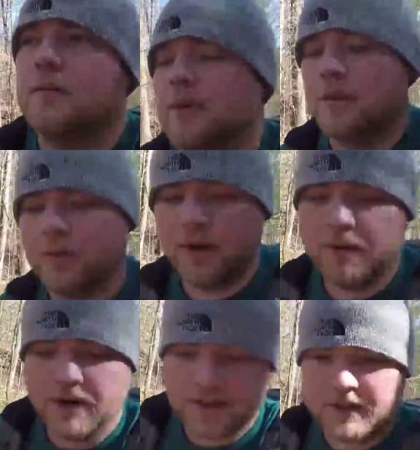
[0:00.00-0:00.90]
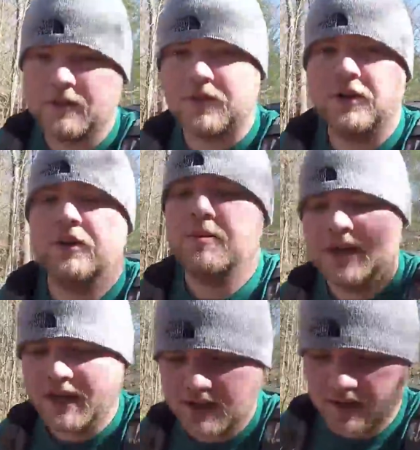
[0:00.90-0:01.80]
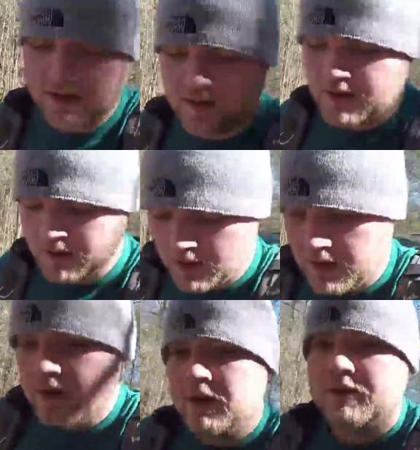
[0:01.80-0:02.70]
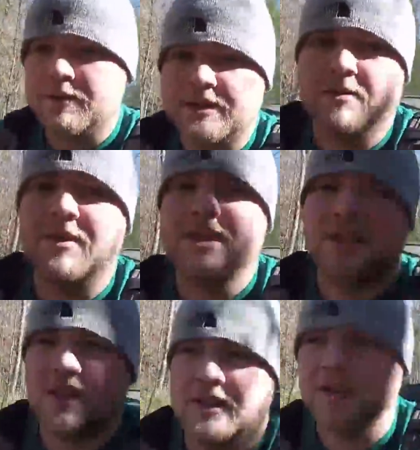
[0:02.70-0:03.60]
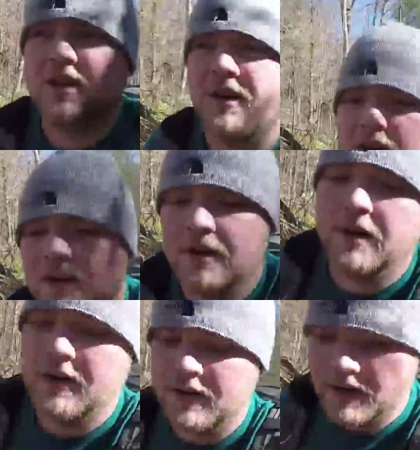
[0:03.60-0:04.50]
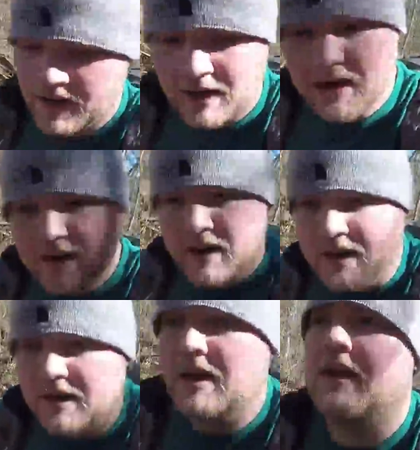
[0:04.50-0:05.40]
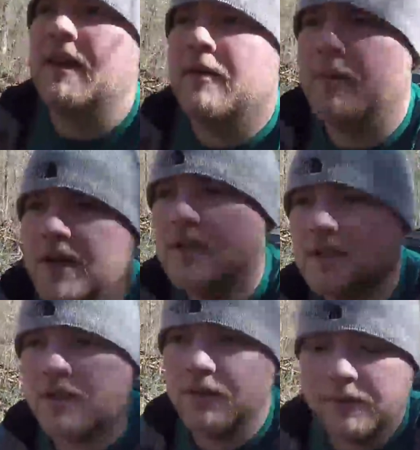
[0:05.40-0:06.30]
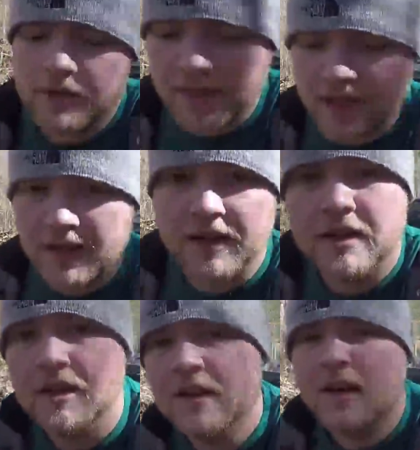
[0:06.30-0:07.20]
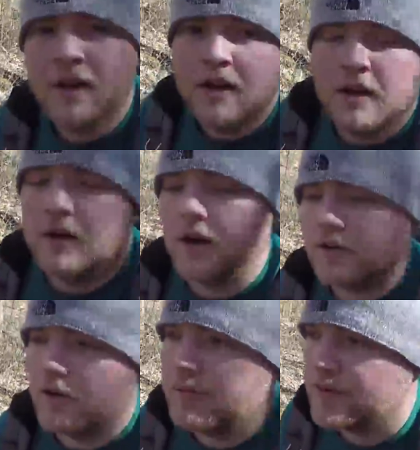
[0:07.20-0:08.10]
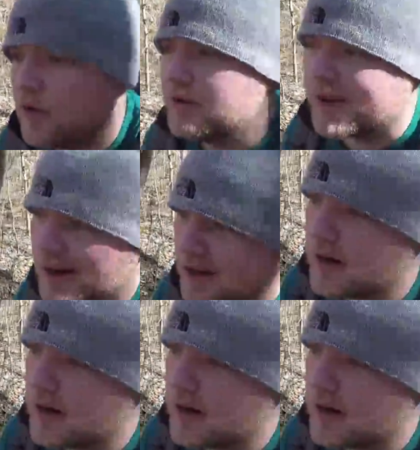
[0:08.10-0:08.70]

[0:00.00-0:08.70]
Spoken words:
at a point where I see the road up ahead, which means I'm basically at the car, and that means only one thing: our trip is over.